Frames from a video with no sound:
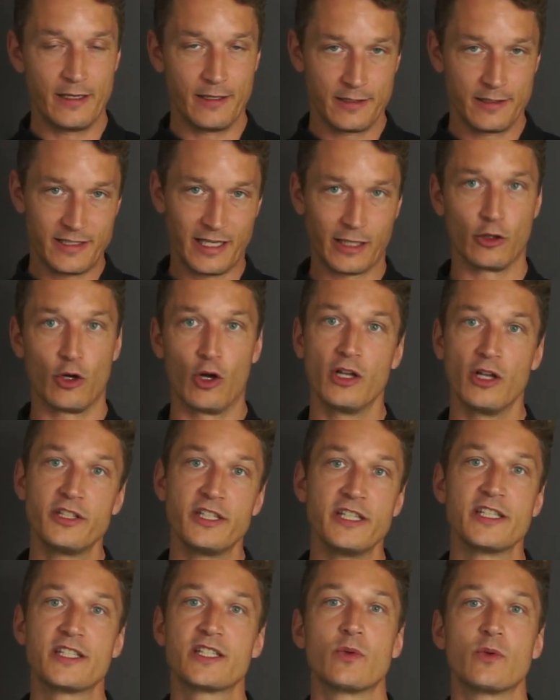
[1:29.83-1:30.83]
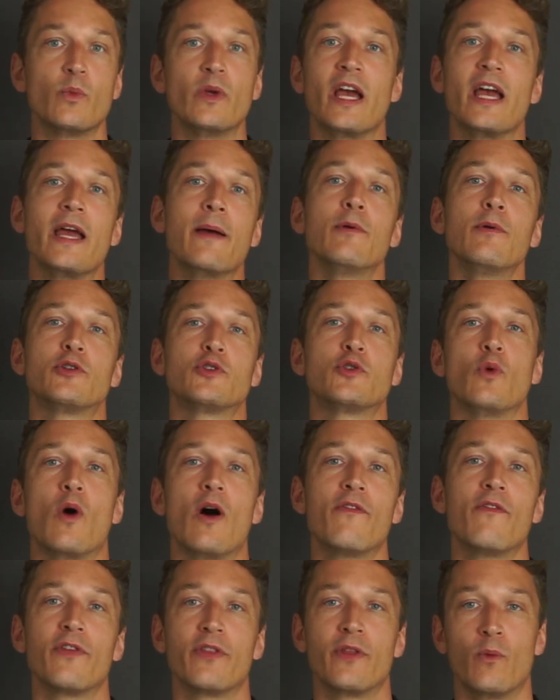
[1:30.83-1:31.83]
technologies, we are able to
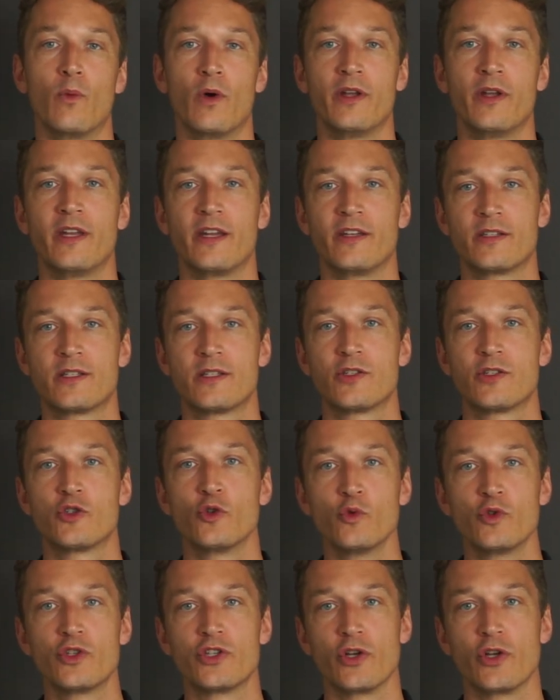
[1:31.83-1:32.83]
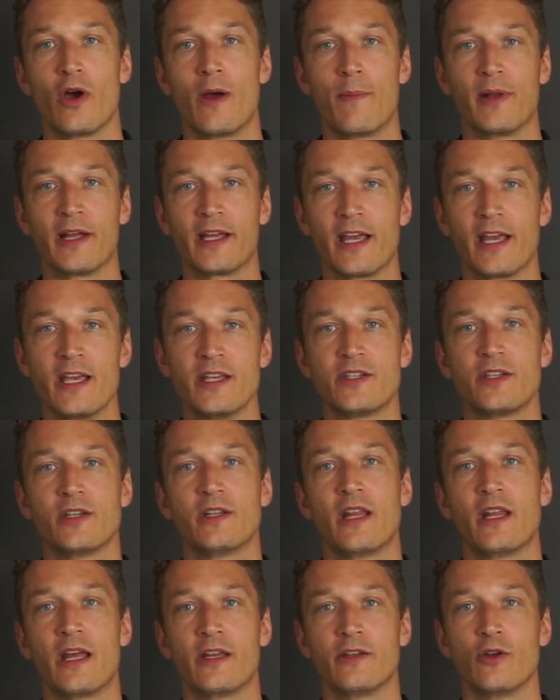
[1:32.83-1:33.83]
offer the one that suits your
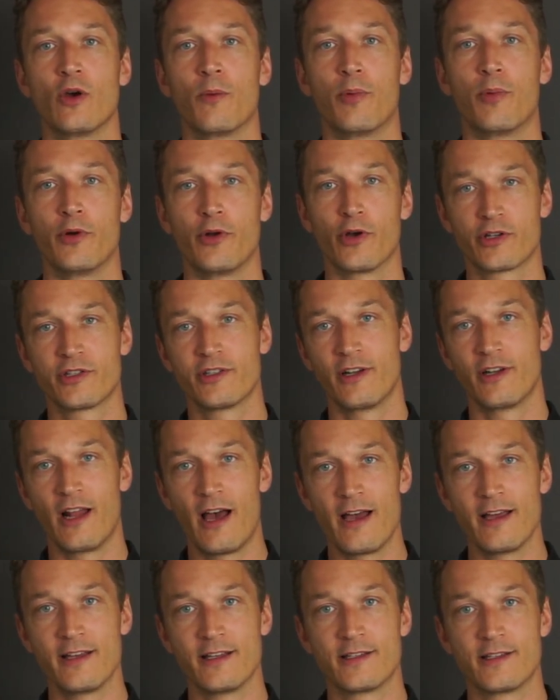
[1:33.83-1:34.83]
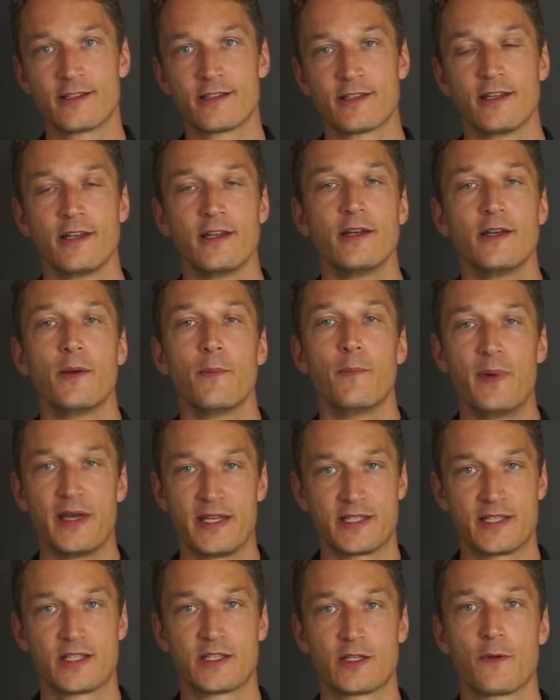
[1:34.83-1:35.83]
application and your production lines
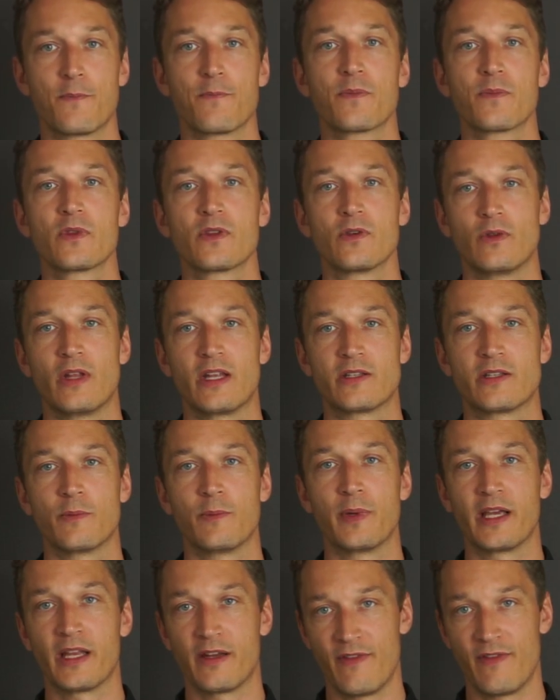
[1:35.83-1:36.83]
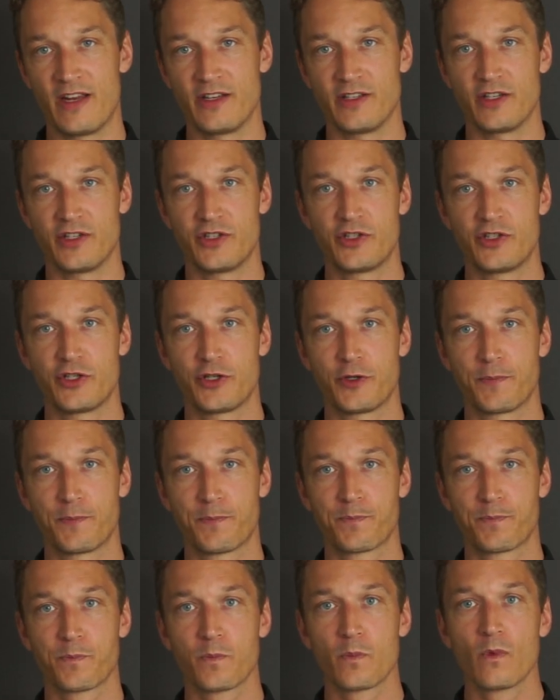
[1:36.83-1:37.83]
best. So that's a big advantage.
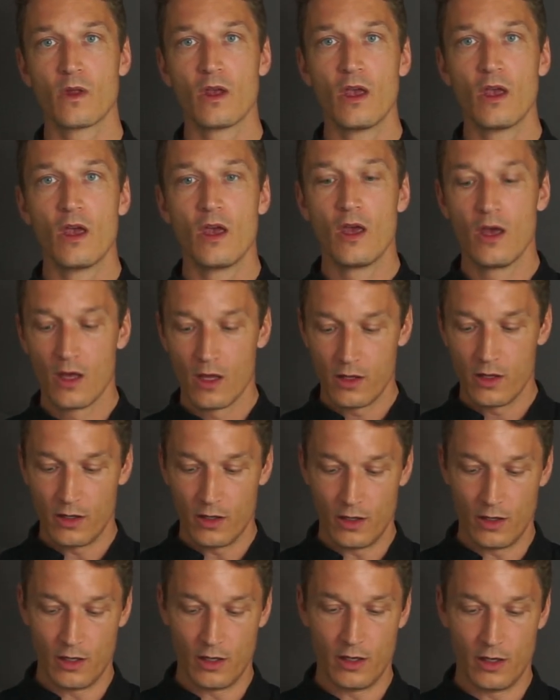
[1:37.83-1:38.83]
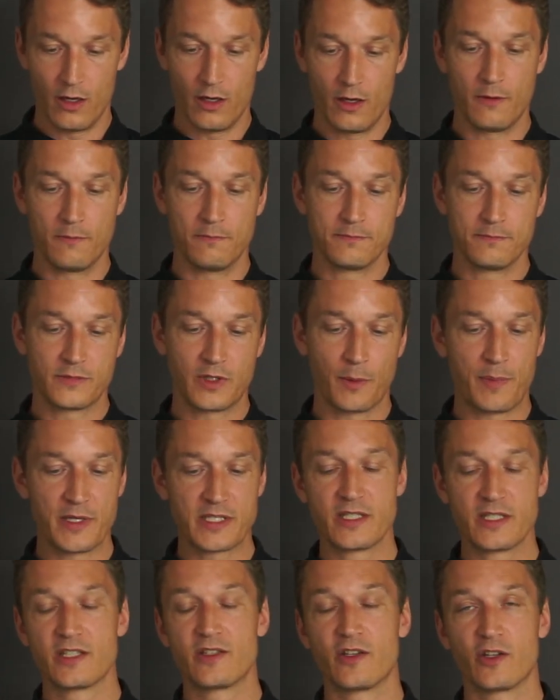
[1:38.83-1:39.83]
The
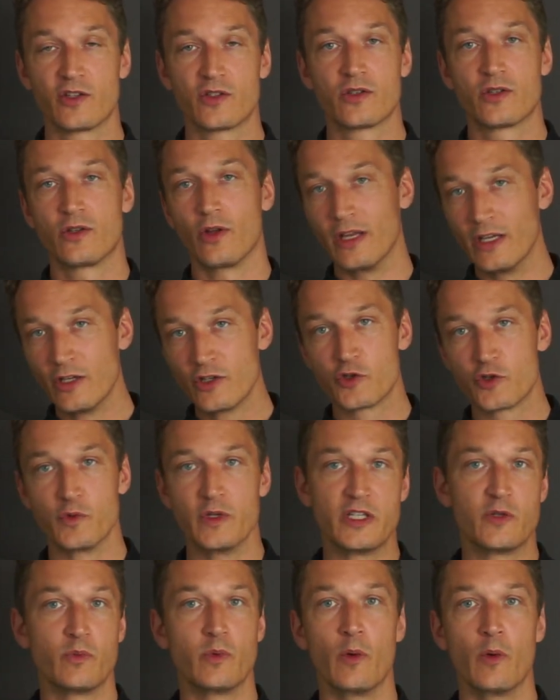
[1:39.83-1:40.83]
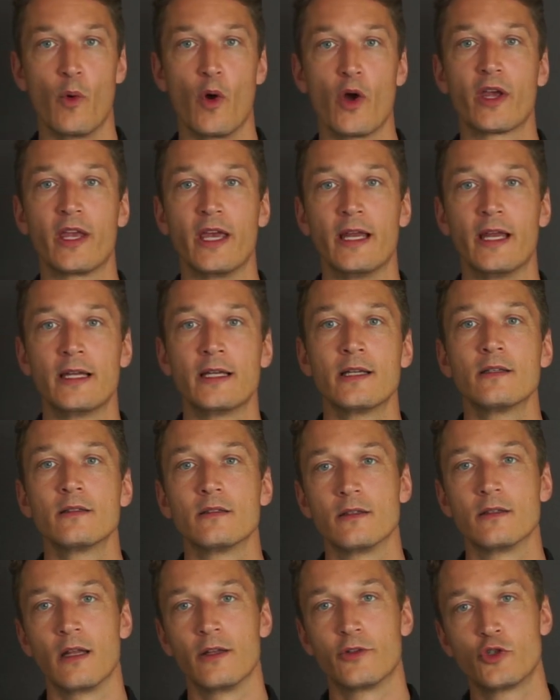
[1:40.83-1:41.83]
businesses, the industries we work in,
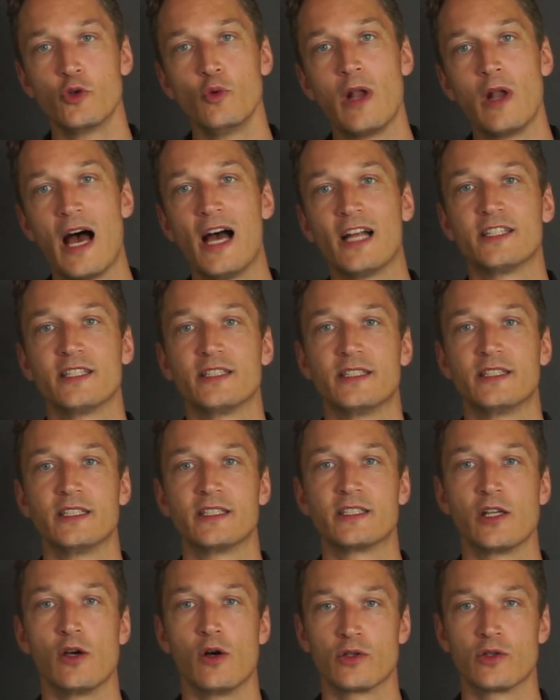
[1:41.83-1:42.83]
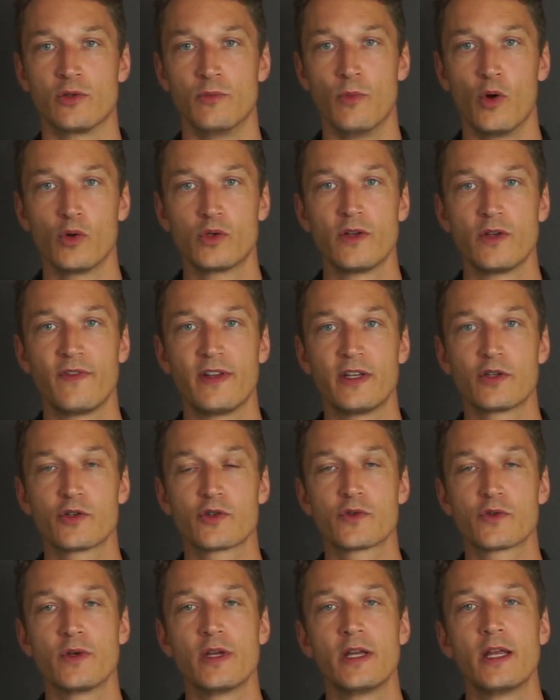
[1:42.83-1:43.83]
the two largest is the automotive
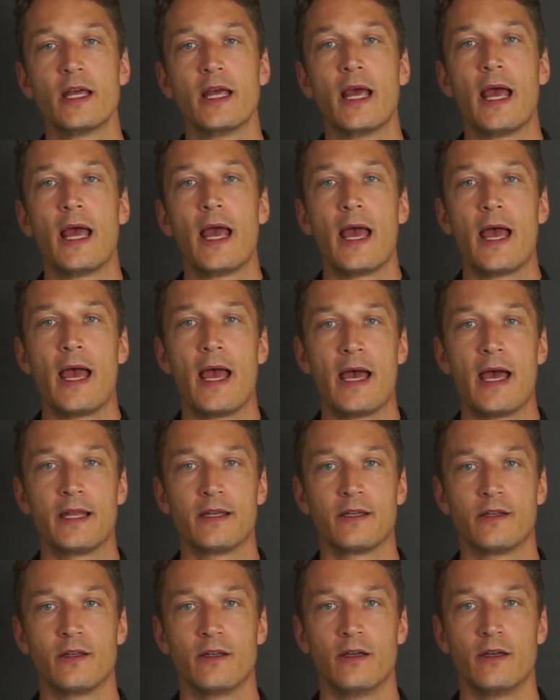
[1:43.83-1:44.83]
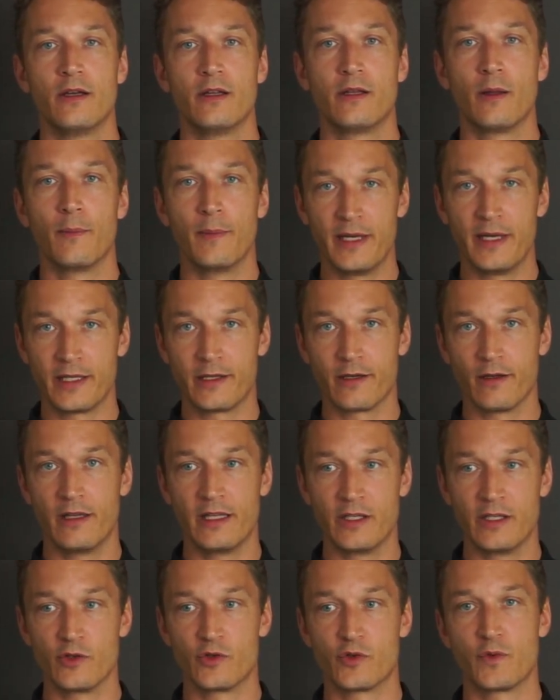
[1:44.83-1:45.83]
industry and the medical
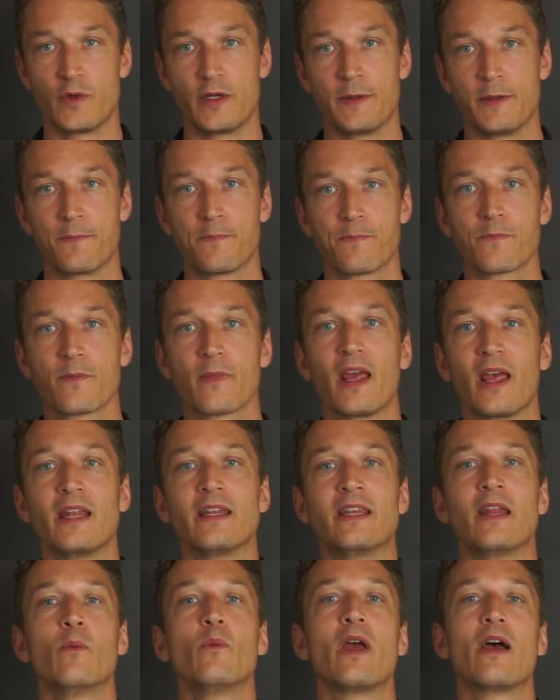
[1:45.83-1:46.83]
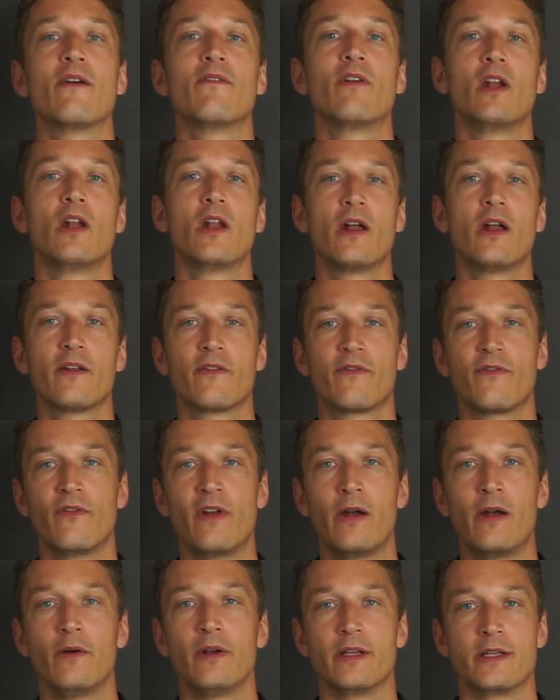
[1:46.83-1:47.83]
industry. And then we have a lot of
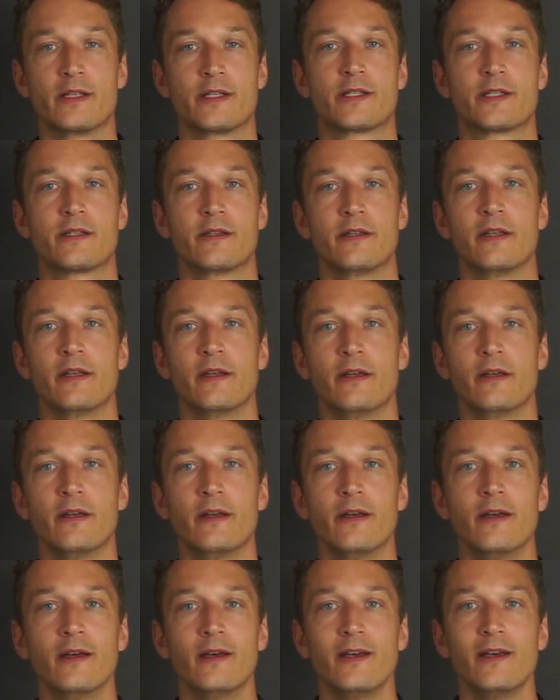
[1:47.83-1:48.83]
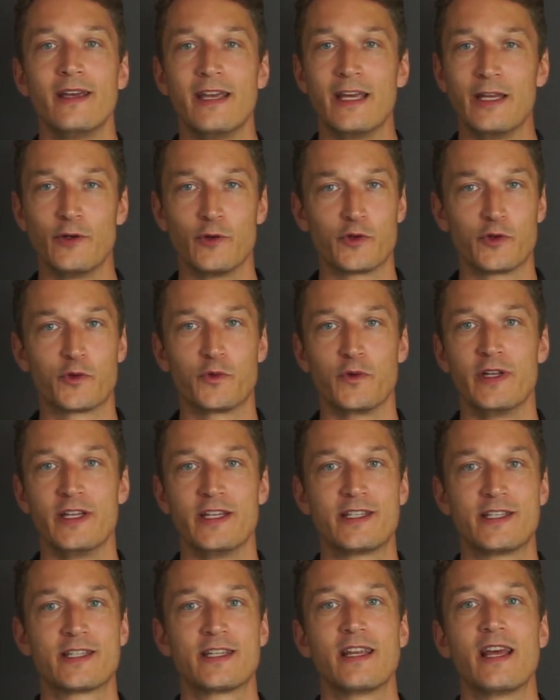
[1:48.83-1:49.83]
various
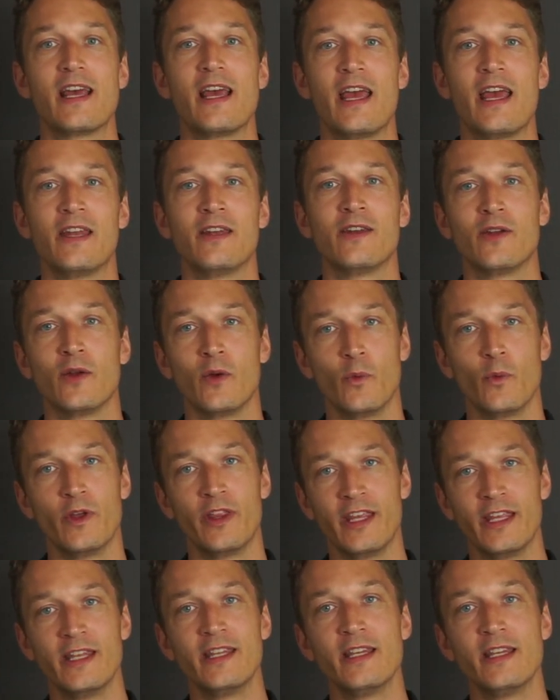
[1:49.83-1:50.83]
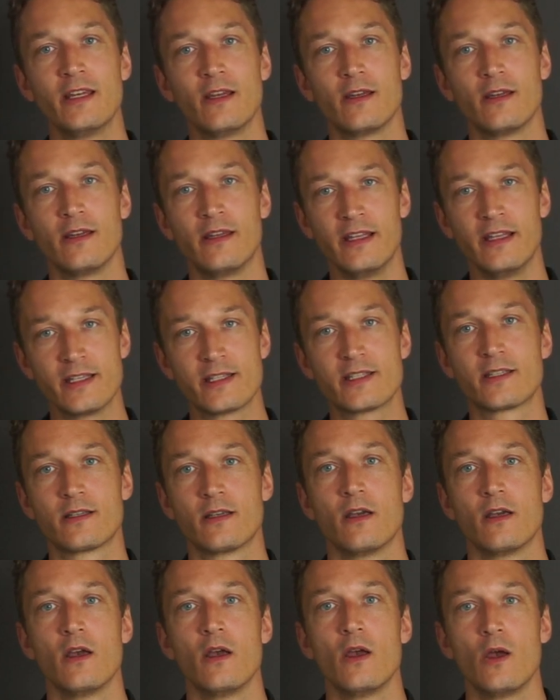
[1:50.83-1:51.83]
industries, and within this
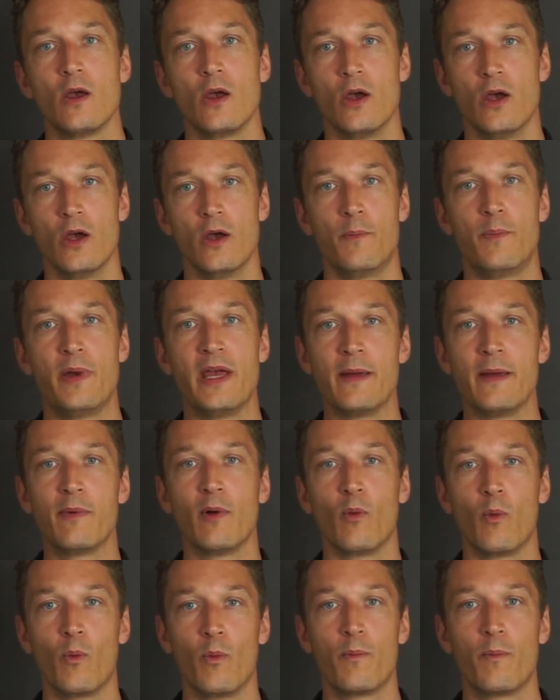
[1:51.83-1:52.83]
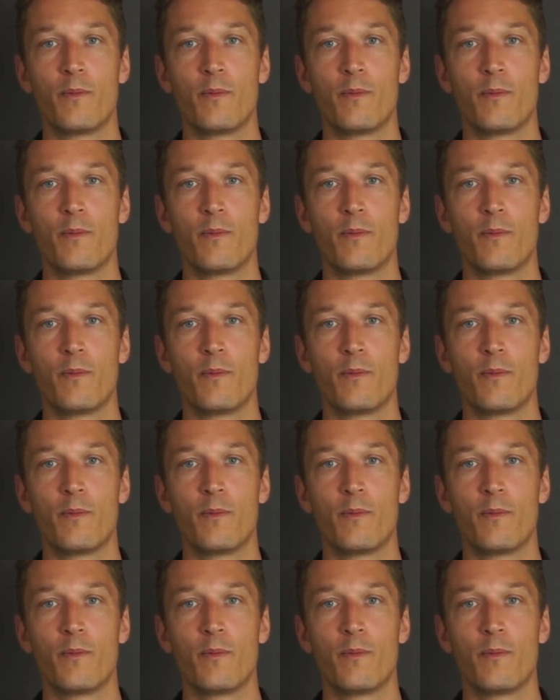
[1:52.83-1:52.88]
cable,